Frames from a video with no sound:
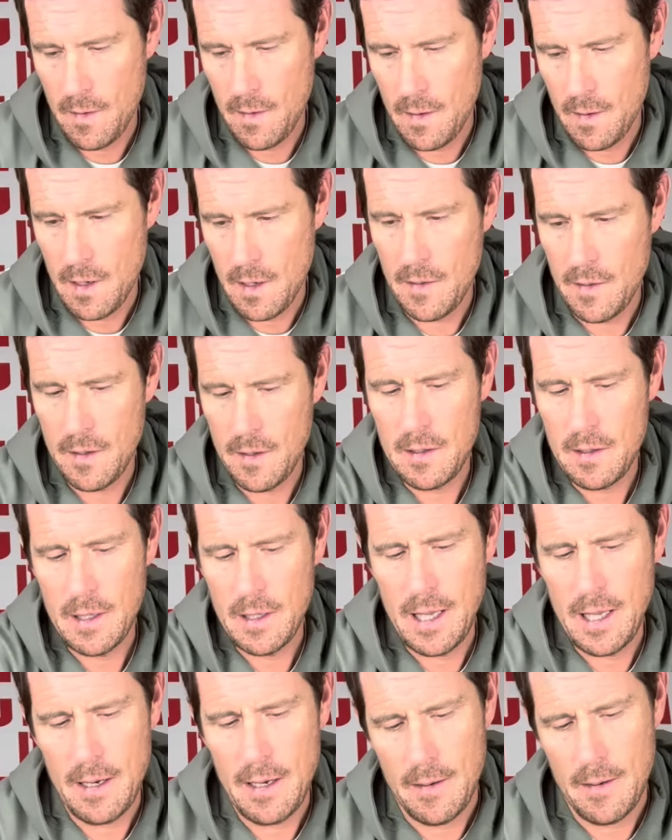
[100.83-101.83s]
on the
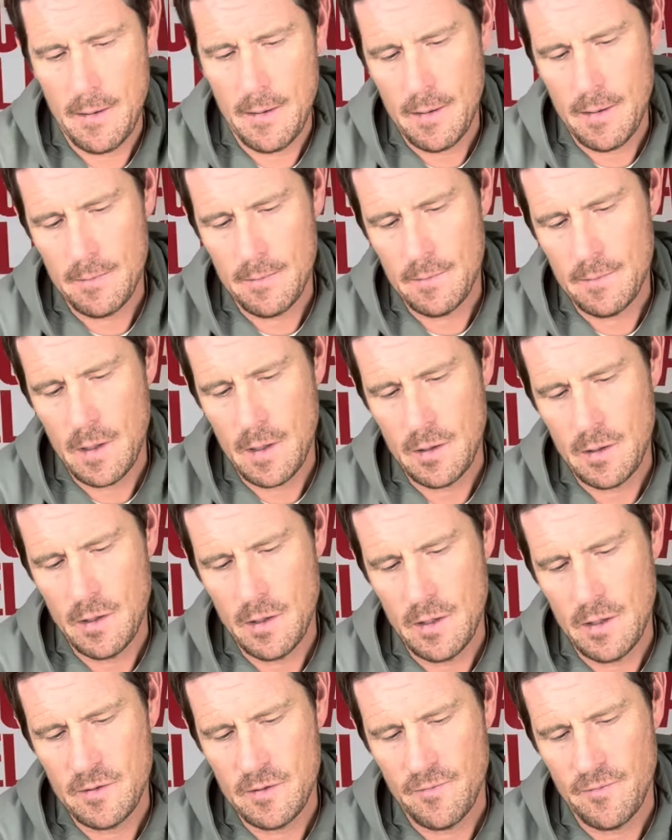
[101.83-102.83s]
cleat. I'll
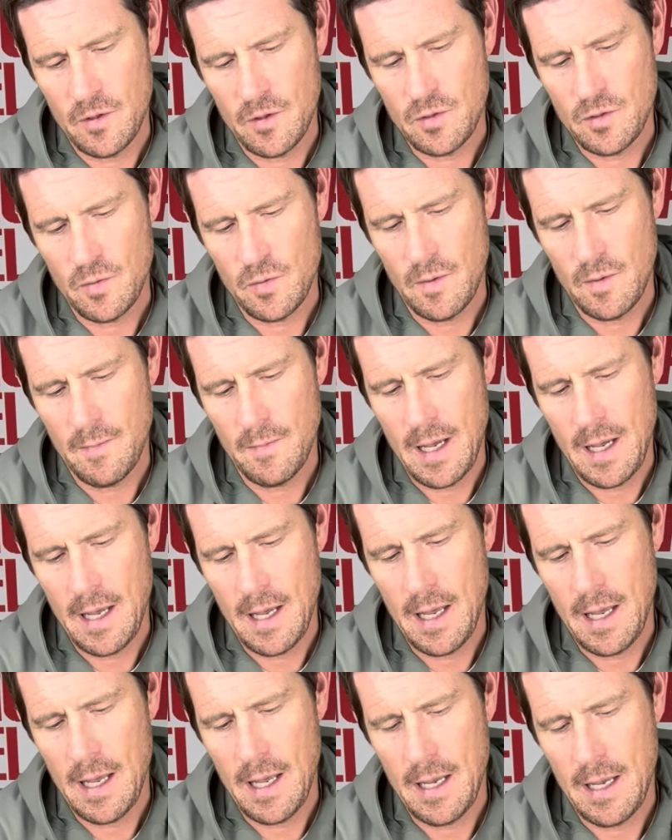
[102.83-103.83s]
do this first one by
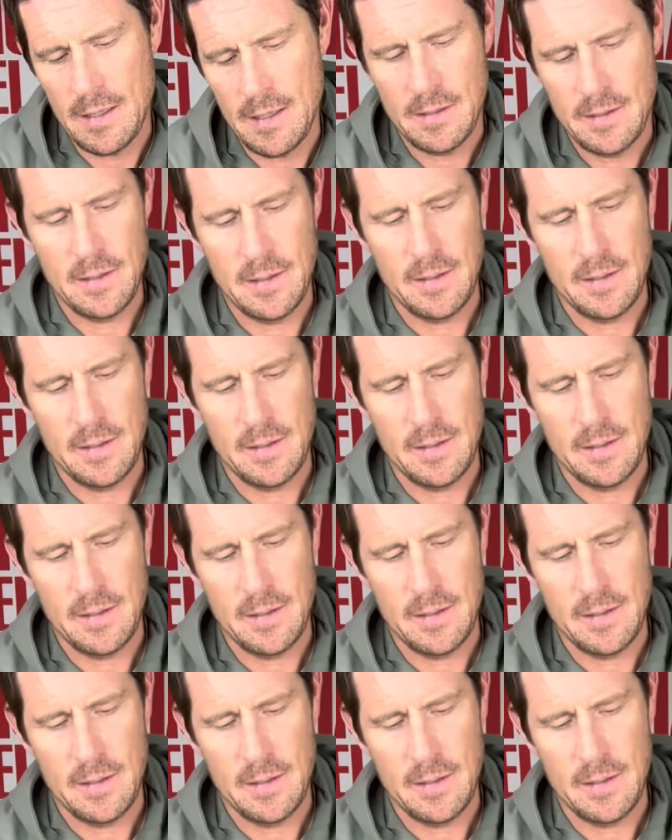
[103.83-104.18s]
hand.